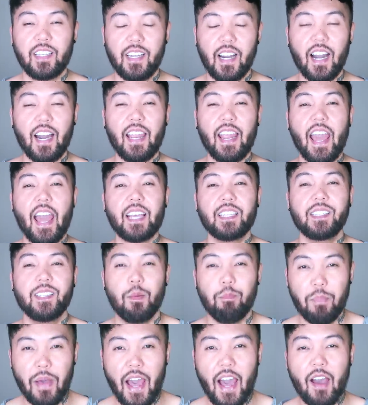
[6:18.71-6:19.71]
God has
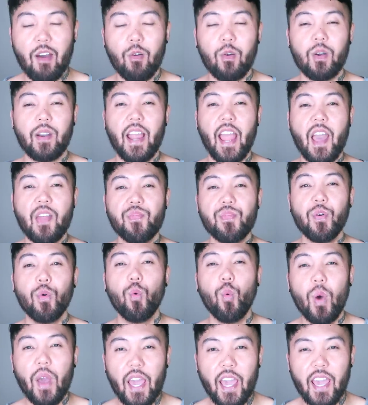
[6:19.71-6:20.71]
the power and
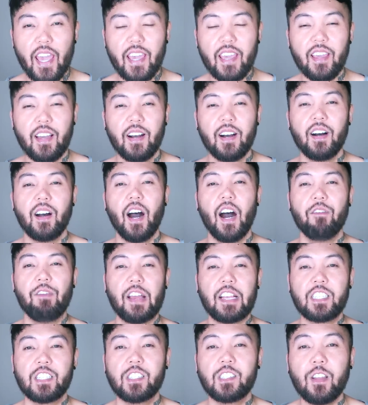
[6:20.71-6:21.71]
the way
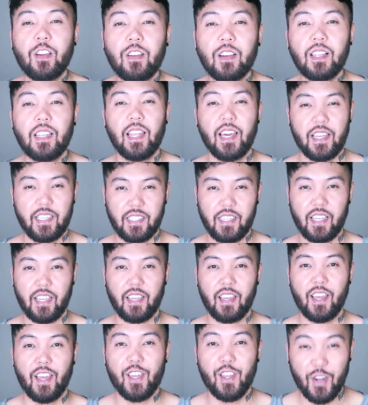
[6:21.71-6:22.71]
of
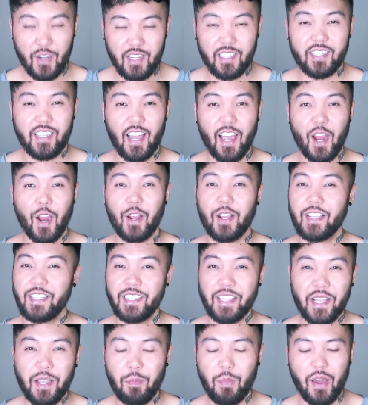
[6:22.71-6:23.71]
externalizing your desire.
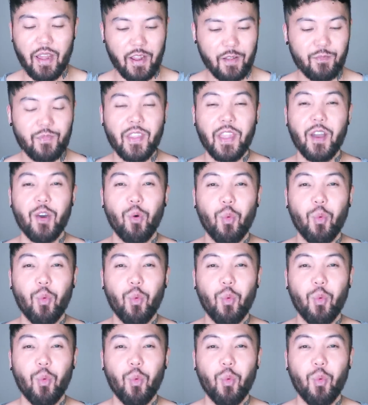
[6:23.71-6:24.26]
Because think about it.